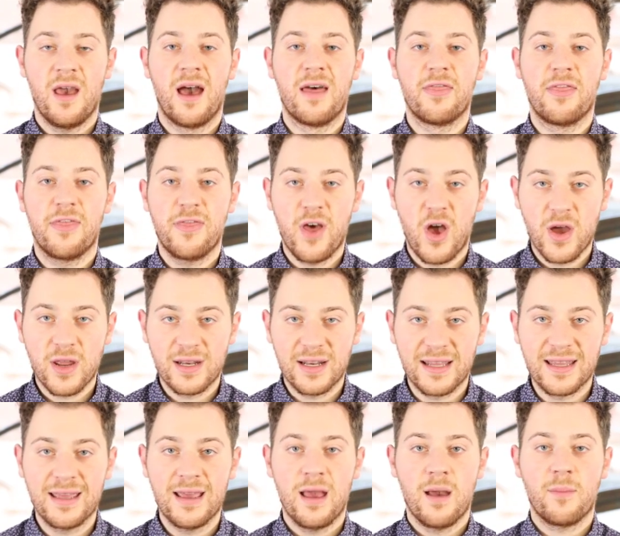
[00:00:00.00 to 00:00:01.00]
And
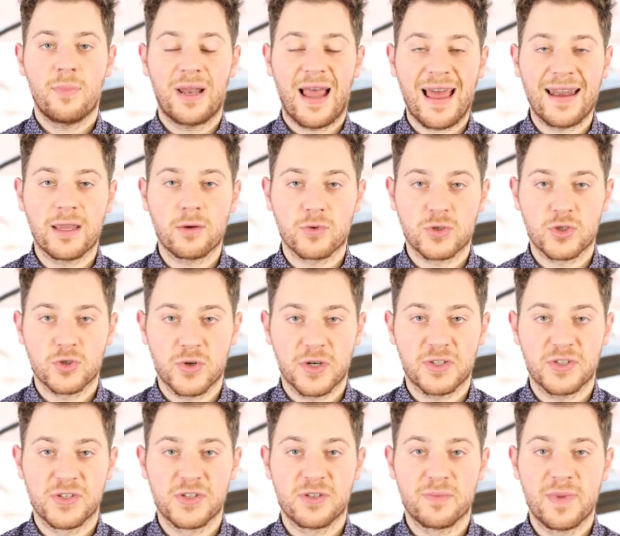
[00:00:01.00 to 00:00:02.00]
thirdly, planning
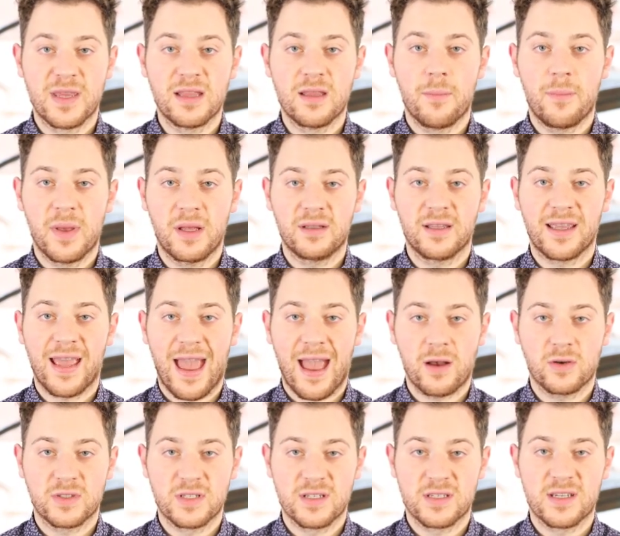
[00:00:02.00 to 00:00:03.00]
restrictions mean that building
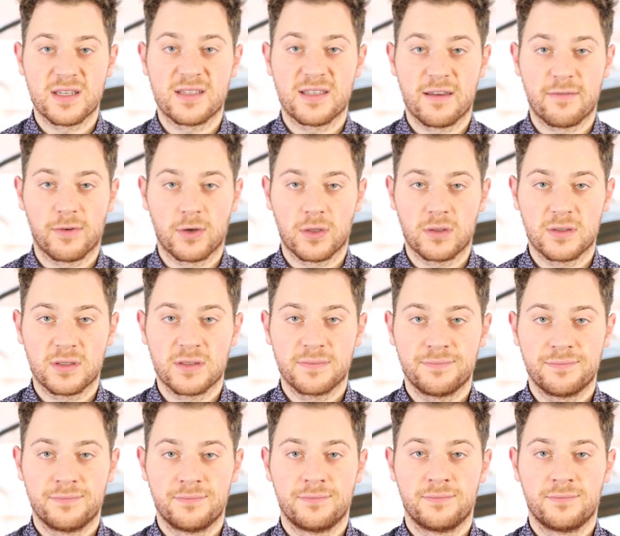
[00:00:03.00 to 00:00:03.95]
houses is difficult.